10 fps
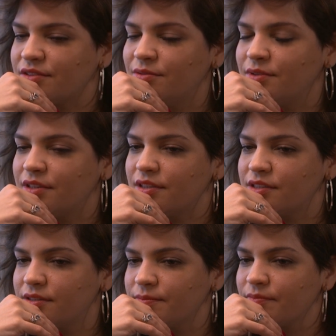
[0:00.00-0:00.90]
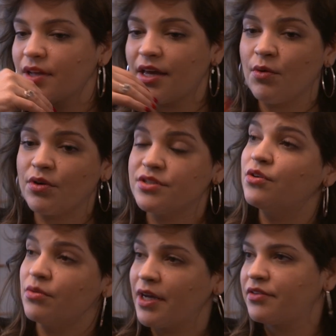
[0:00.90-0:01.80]
to do with this. And I wanted to
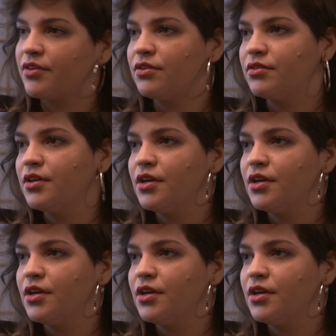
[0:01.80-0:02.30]
go to Mexico.